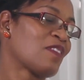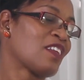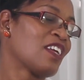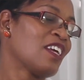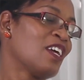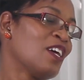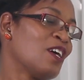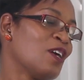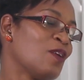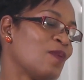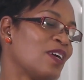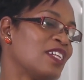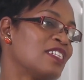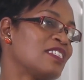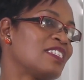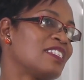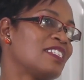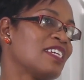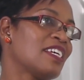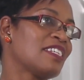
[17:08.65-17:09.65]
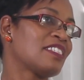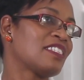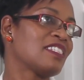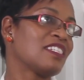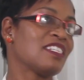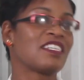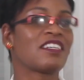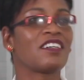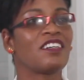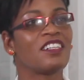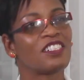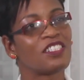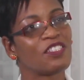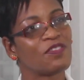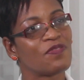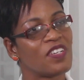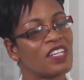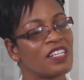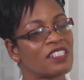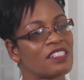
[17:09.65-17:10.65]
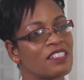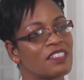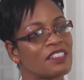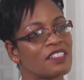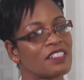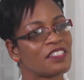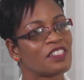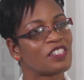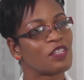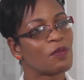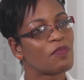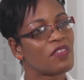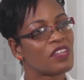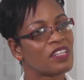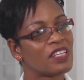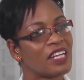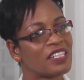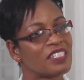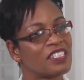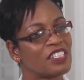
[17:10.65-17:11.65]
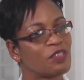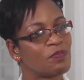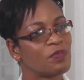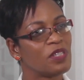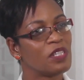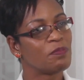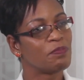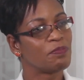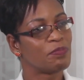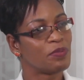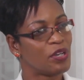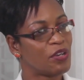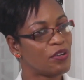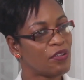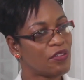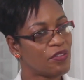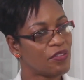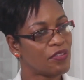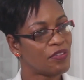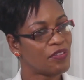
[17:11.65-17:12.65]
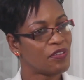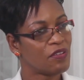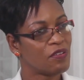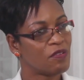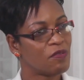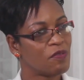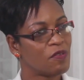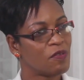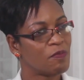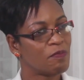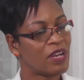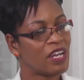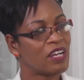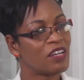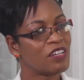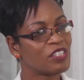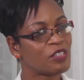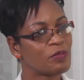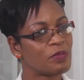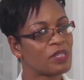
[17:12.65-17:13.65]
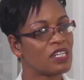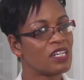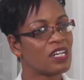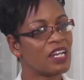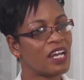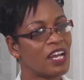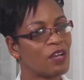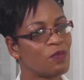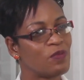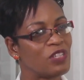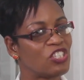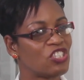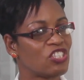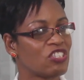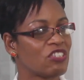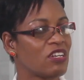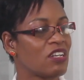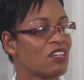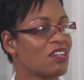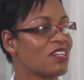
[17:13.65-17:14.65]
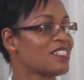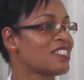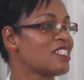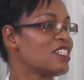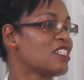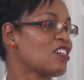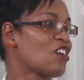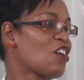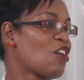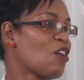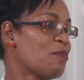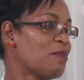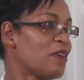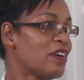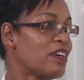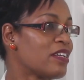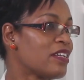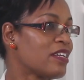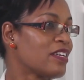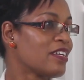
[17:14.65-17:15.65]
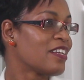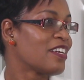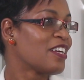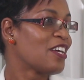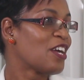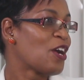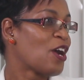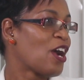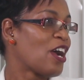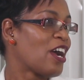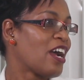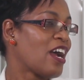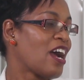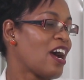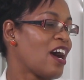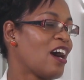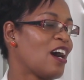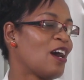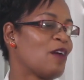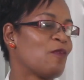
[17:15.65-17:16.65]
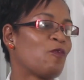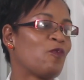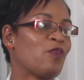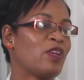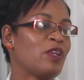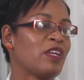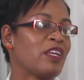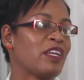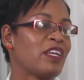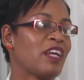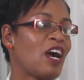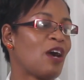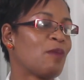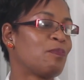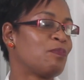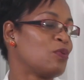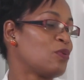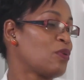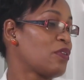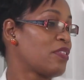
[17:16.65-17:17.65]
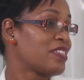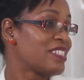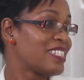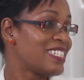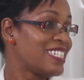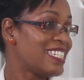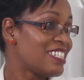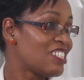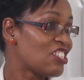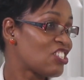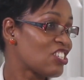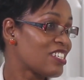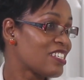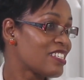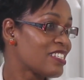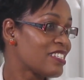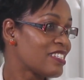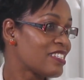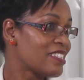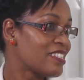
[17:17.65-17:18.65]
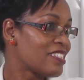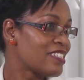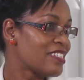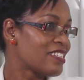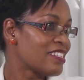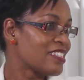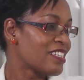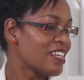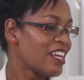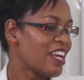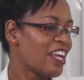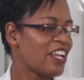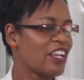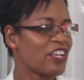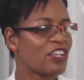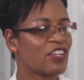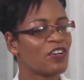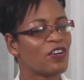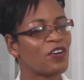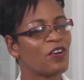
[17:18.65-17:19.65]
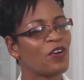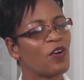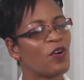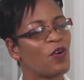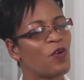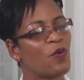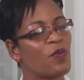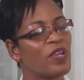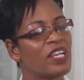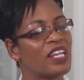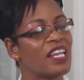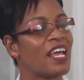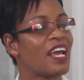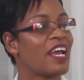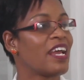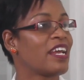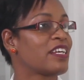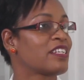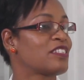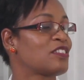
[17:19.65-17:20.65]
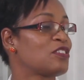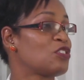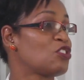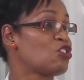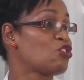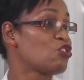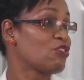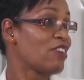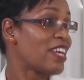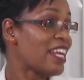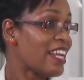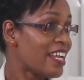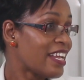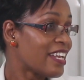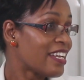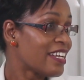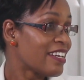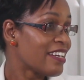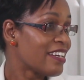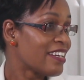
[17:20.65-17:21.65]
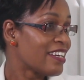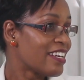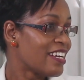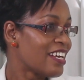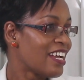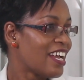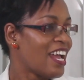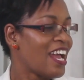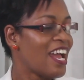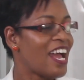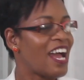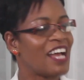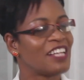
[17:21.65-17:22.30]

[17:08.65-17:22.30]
Yes. Well, Destiny Cultivators is something that is being birthed. My husband and I, we share a lot in common. We are both teachers. We like to train.